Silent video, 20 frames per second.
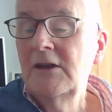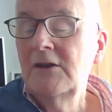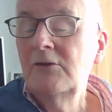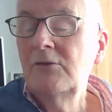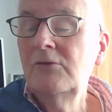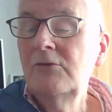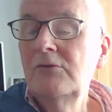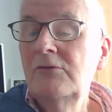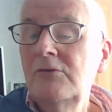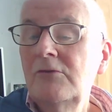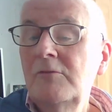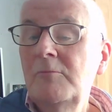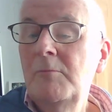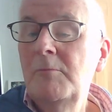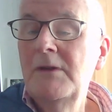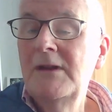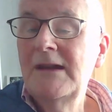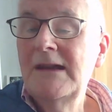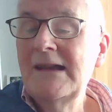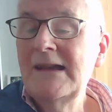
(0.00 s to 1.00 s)
Ooh,
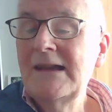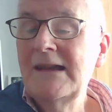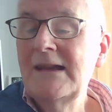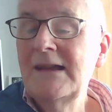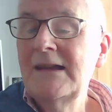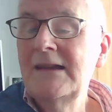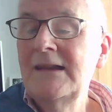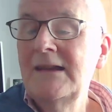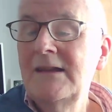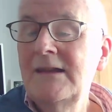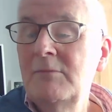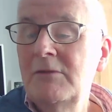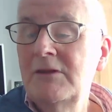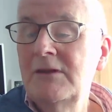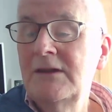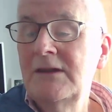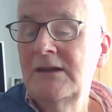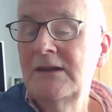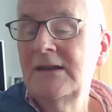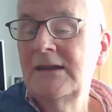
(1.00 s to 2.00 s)

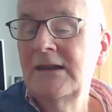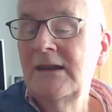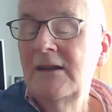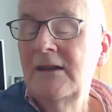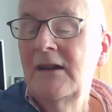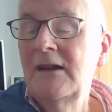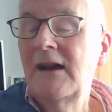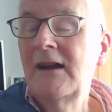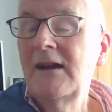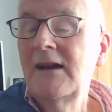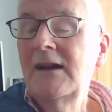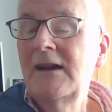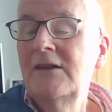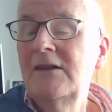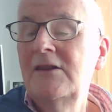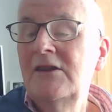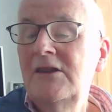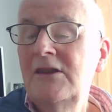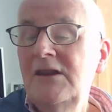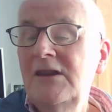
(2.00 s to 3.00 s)
baby, I
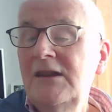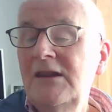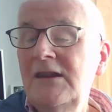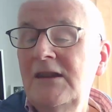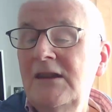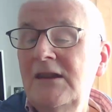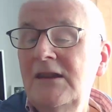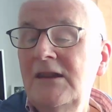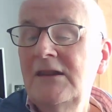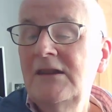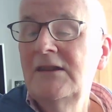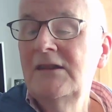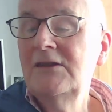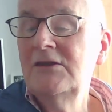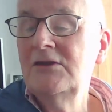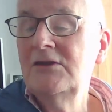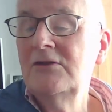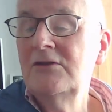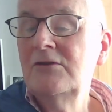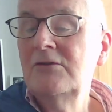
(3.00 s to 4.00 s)
need
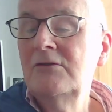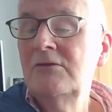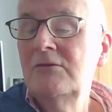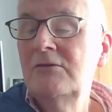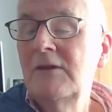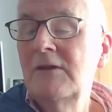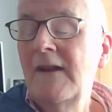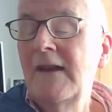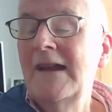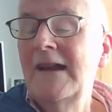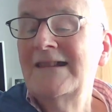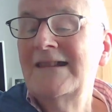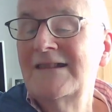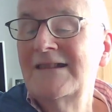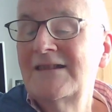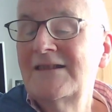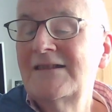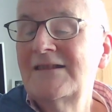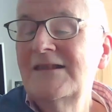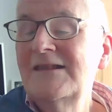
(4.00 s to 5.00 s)
you to
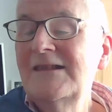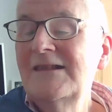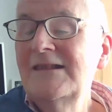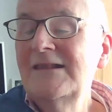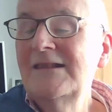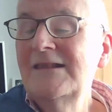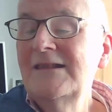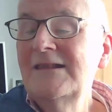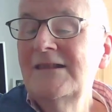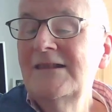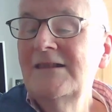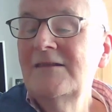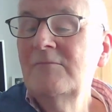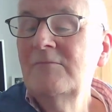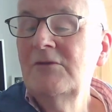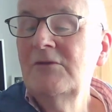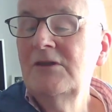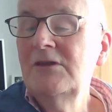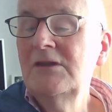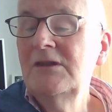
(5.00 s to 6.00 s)
see
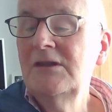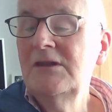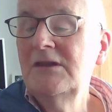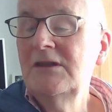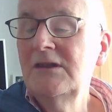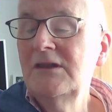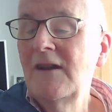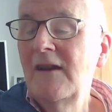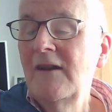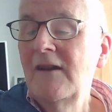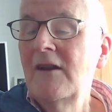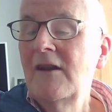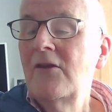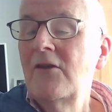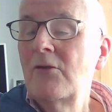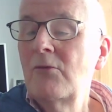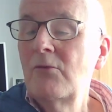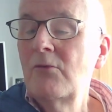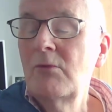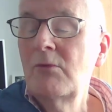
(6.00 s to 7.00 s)
me
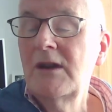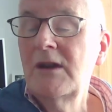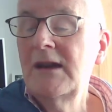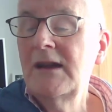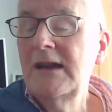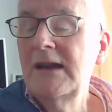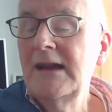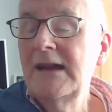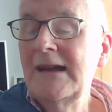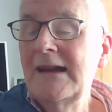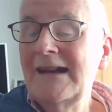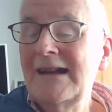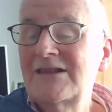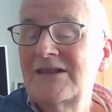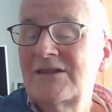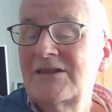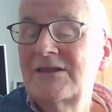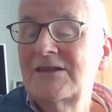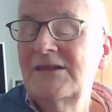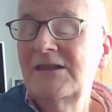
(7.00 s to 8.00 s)
the way I
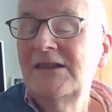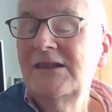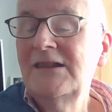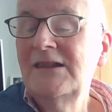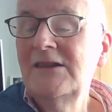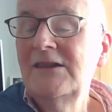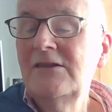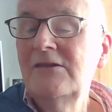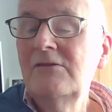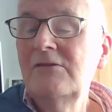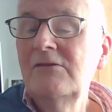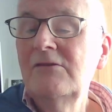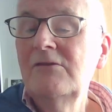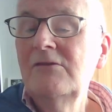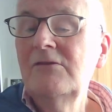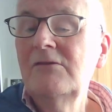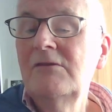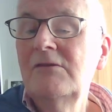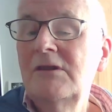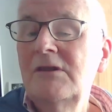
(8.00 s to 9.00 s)
see
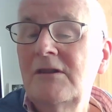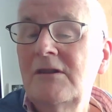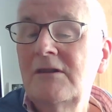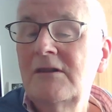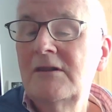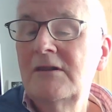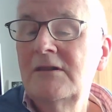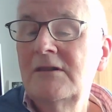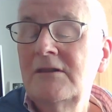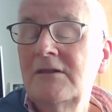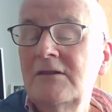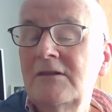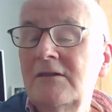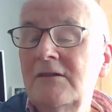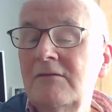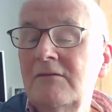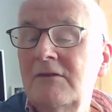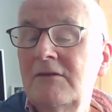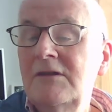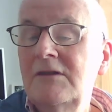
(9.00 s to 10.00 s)
you,
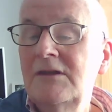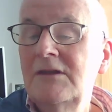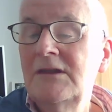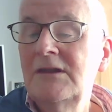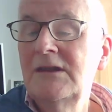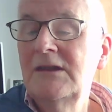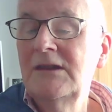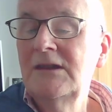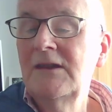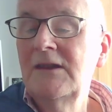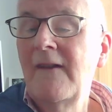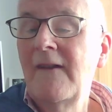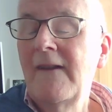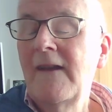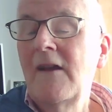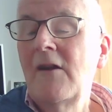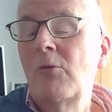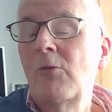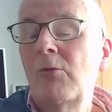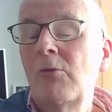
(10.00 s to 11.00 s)
lovely.
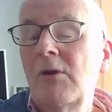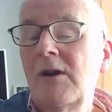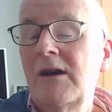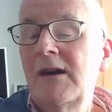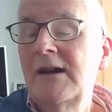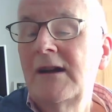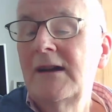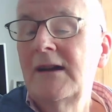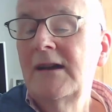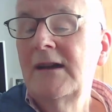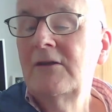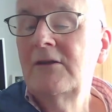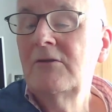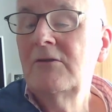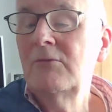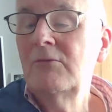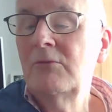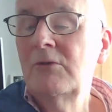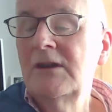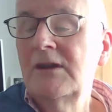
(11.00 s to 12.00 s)
Wide
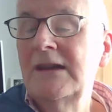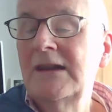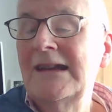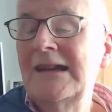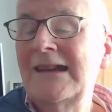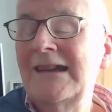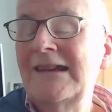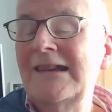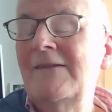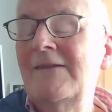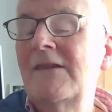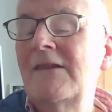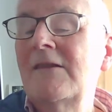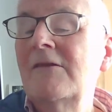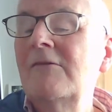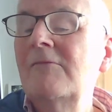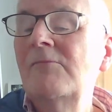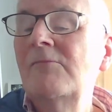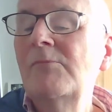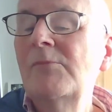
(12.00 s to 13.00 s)
awake in
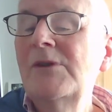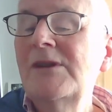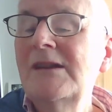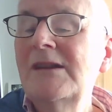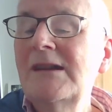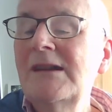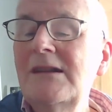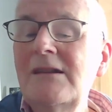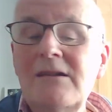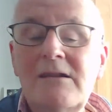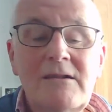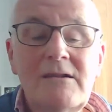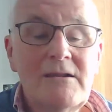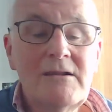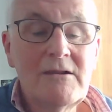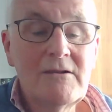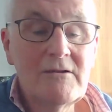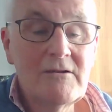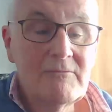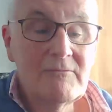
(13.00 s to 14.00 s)
the middle
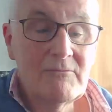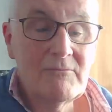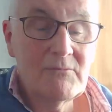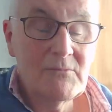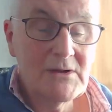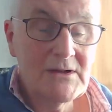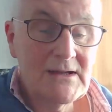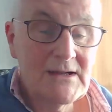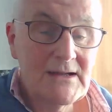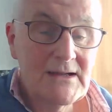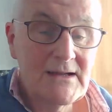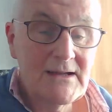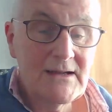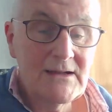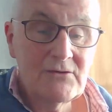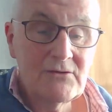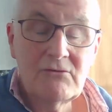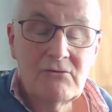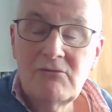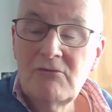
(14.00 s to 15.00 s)
of my
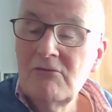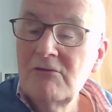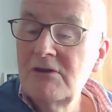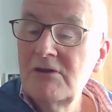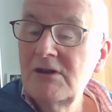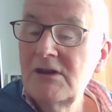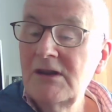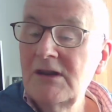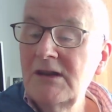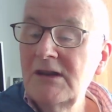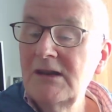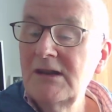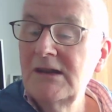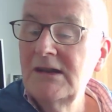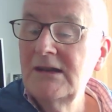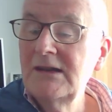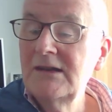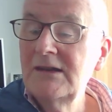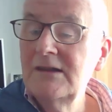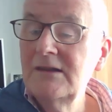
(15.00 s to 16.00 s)

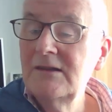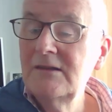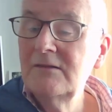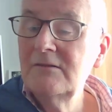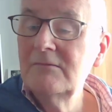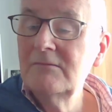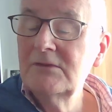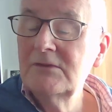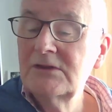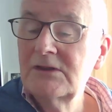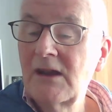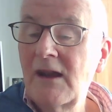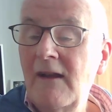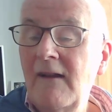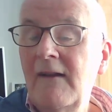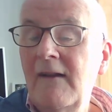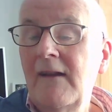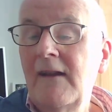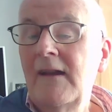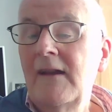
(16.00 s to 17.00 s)
dreams.
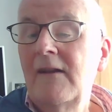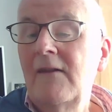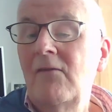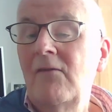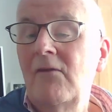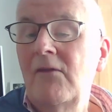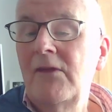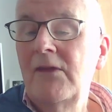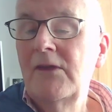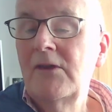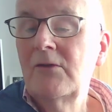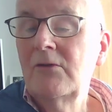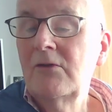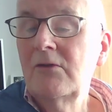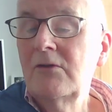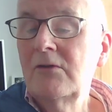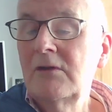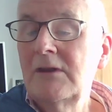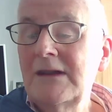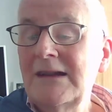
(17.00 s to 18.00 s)
And
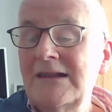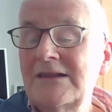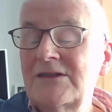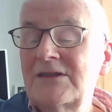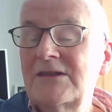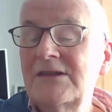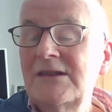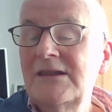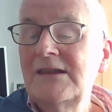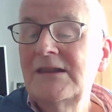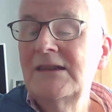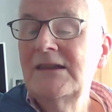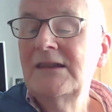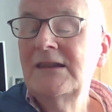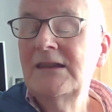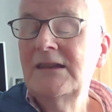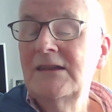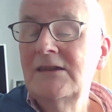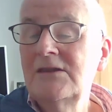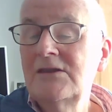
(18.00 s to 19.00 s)
all I
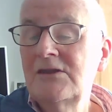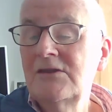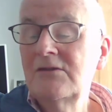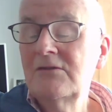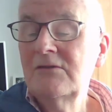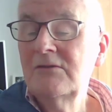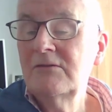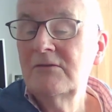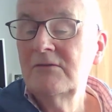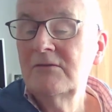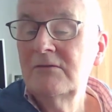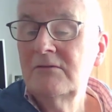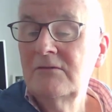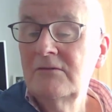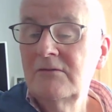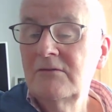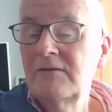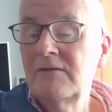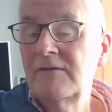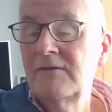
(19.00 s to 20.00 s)
see is
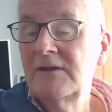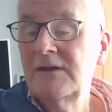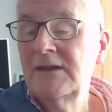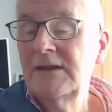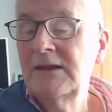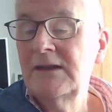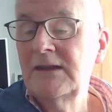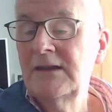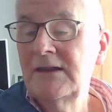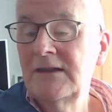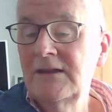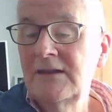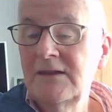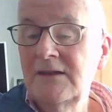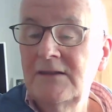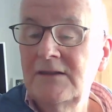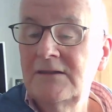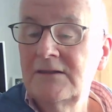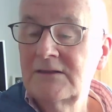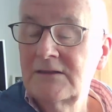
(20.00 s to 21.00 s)
your
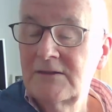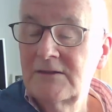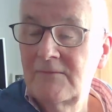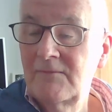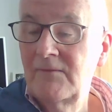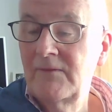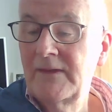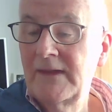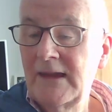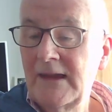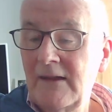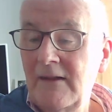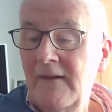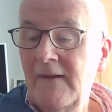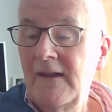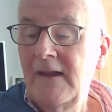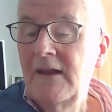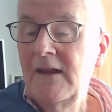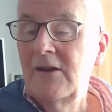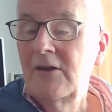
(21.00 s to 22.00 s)
face.
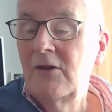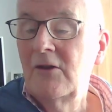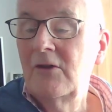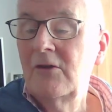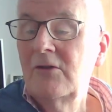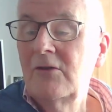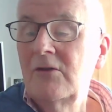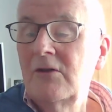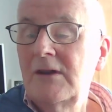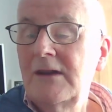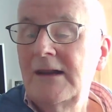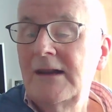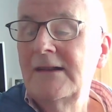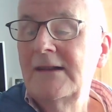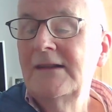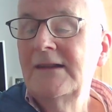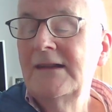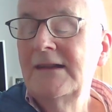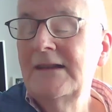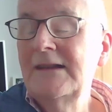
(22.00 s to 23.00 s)
All I
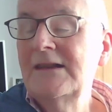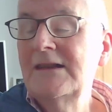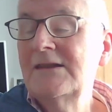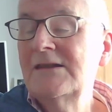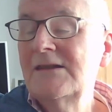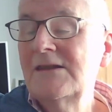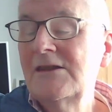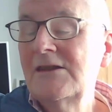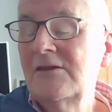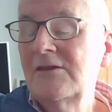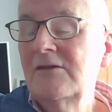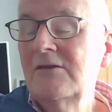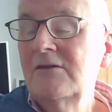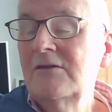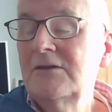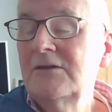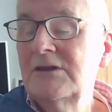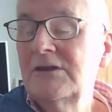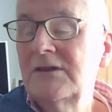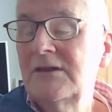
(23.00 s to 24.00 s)
need is
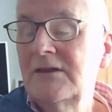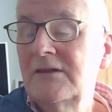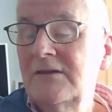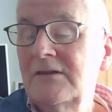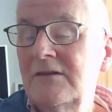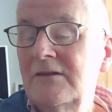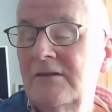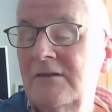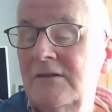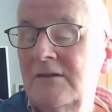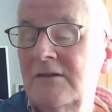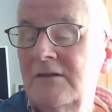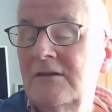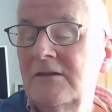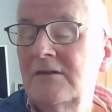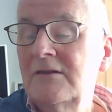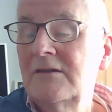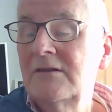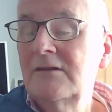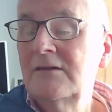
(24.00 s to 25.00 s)
your
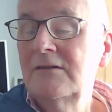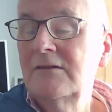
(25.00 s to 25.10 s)
touch.